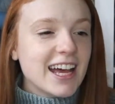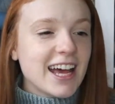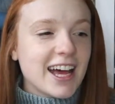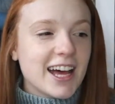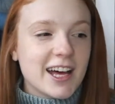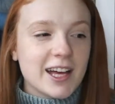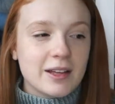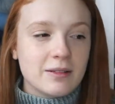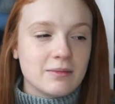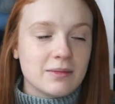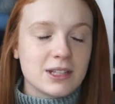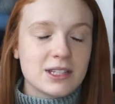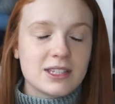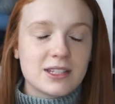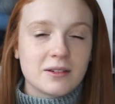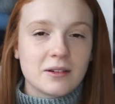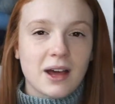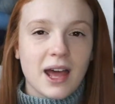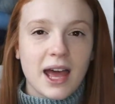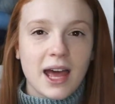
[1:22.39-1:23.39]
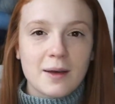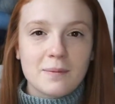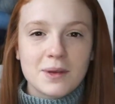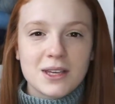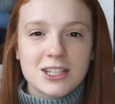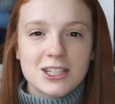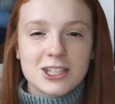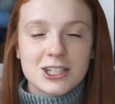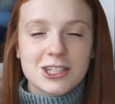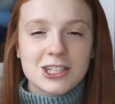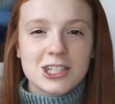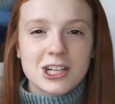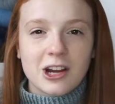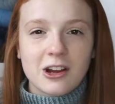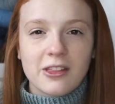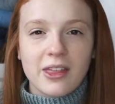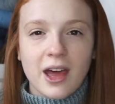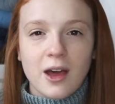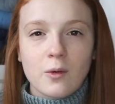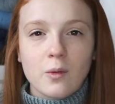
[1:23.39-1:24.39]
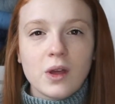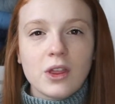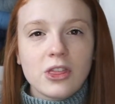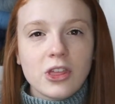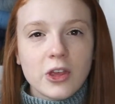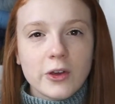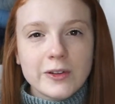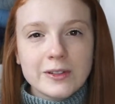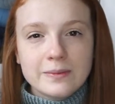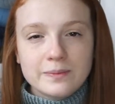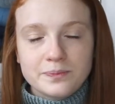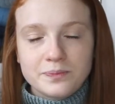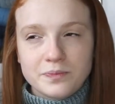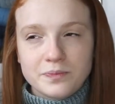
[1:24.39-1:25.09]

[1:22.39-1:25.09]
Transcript: I'm so happy to share that with you.